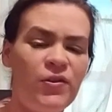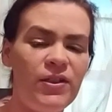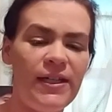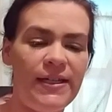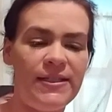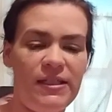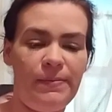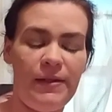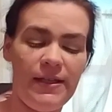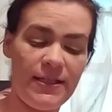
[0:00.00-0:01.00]
It's really easy,
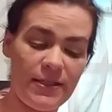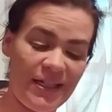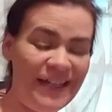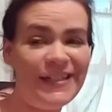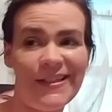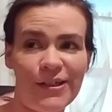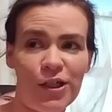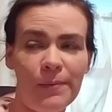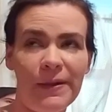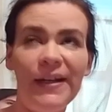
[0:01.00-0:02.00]
but this is
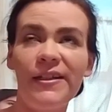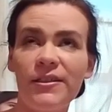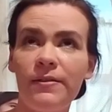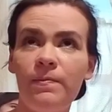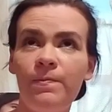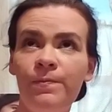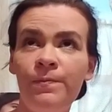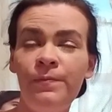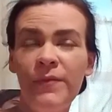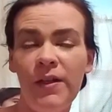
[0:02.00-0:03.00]
easier, but
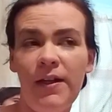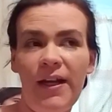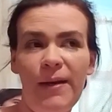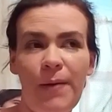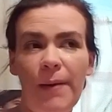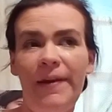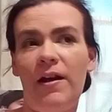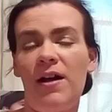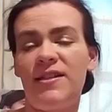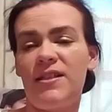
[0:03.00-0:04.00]
it probably
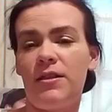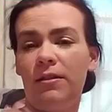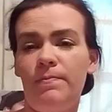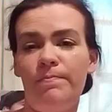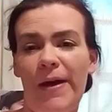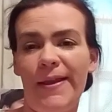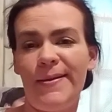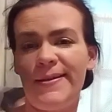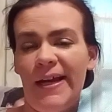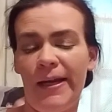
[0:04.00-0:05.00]
costs about
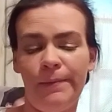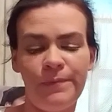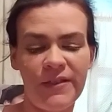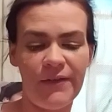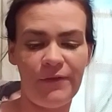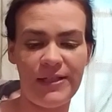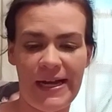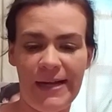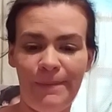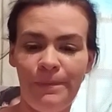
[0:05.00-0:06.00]
the same, tit for
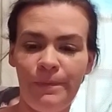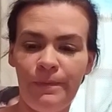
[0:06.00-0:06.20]
tat.